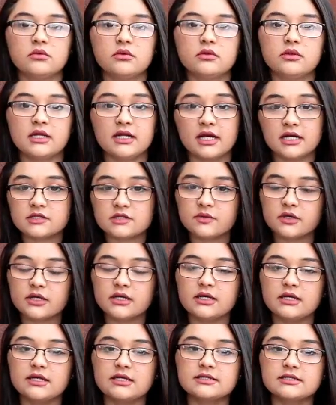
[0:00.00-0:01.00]
The next one
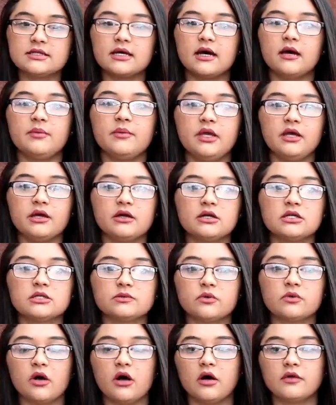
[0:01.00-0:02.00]
is that beginners
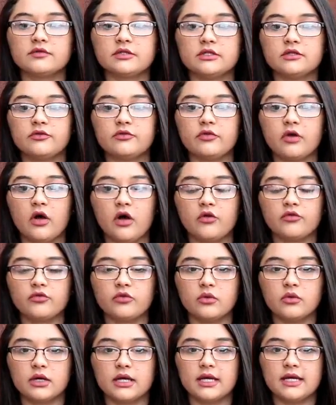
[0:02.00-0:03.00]
will often fall
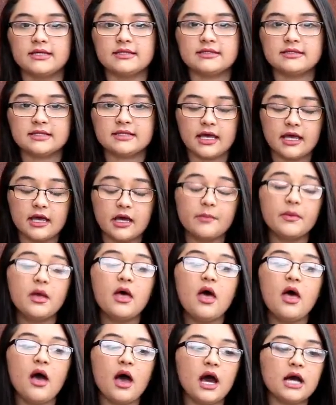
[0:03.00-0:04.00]
for a scam.
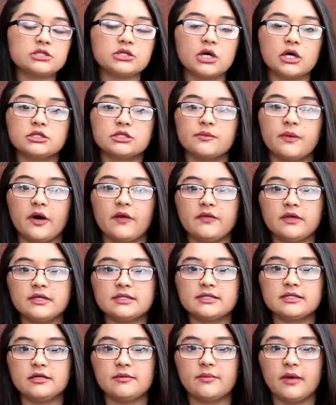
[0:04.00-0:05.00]
I talked about
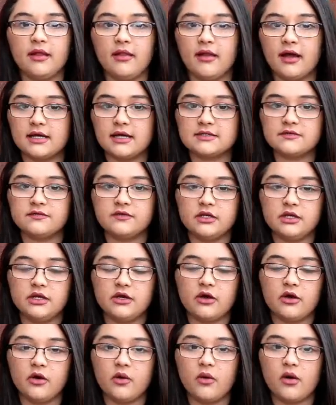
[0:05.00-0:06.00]
this in my last
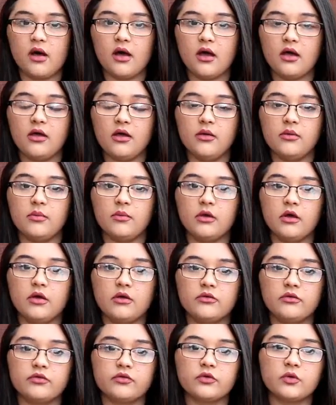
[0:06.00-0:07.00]
video
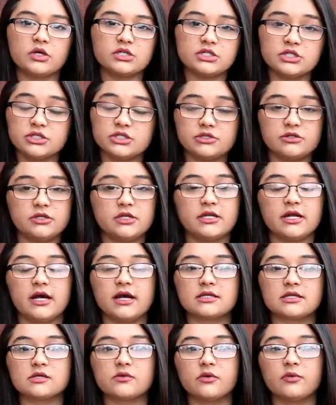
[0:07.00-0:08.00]
of questions you need to
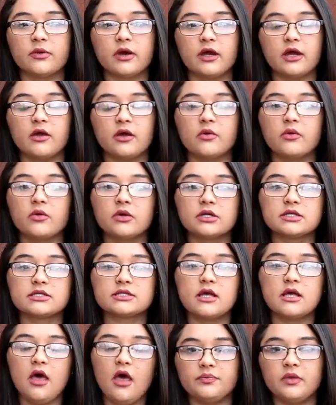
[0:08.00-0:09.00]
ask when buying a horse.
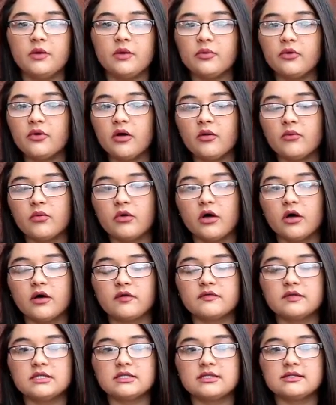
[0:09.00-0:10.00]
People will
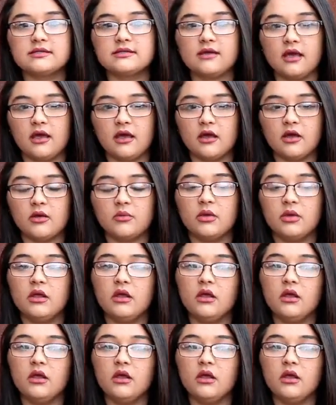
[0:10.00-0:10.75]
often scam